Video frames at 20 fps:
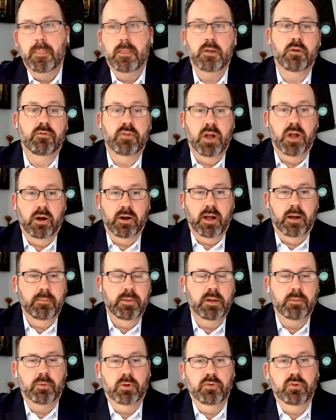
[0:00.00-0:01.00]
You've now got
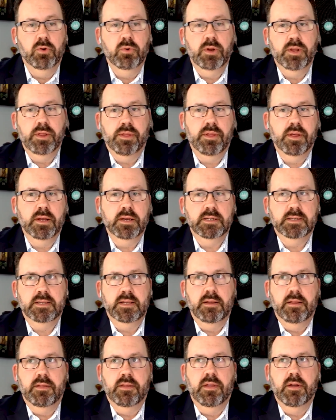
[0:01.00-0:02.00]
people doing things
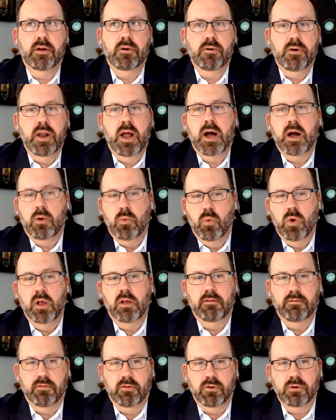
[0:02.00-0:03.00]
that they're not
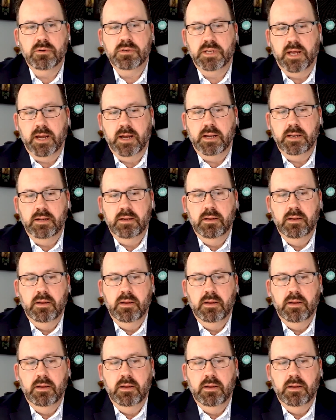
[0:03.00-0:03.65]
well versed at,